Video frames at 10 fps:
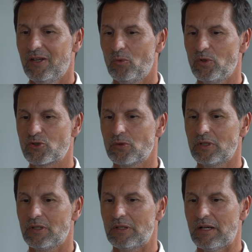which
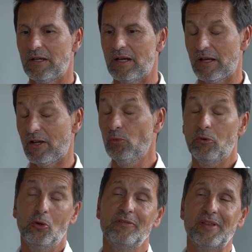will, I hope
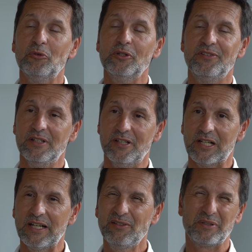all of them will see the
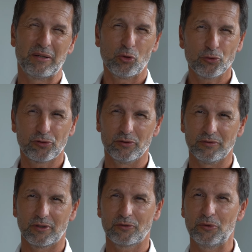light, but I'm also
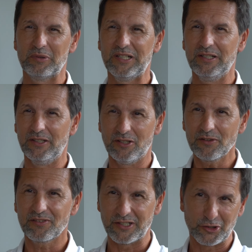not completely
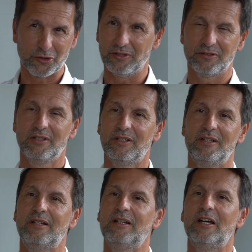nuts. I know that
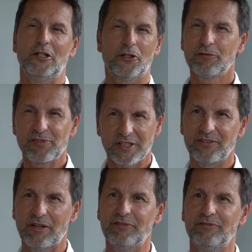a lot of things
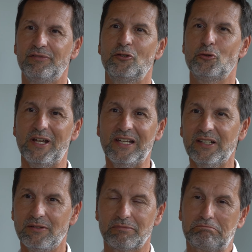I've
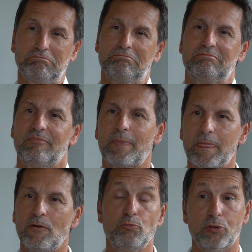created
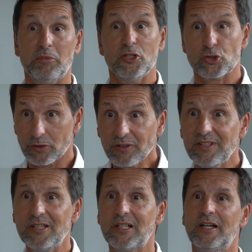probably shouldn't see
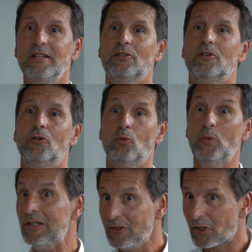the light or
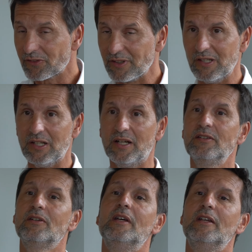will not see the
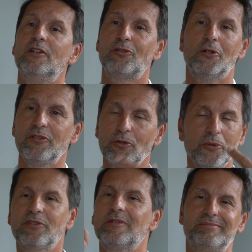light. So it's
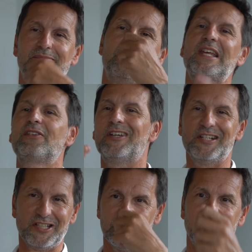always the next
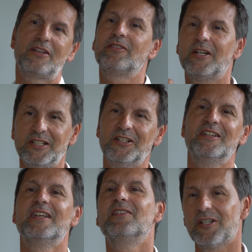idea, the next idea, and
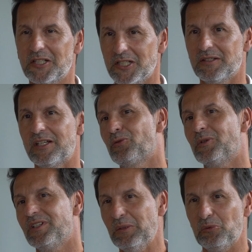the next idea. That's
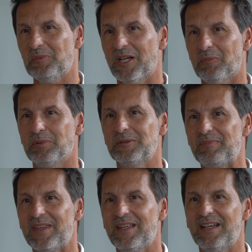what keeps me up.
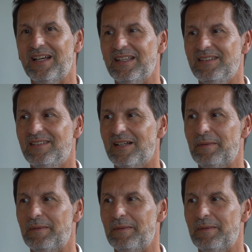And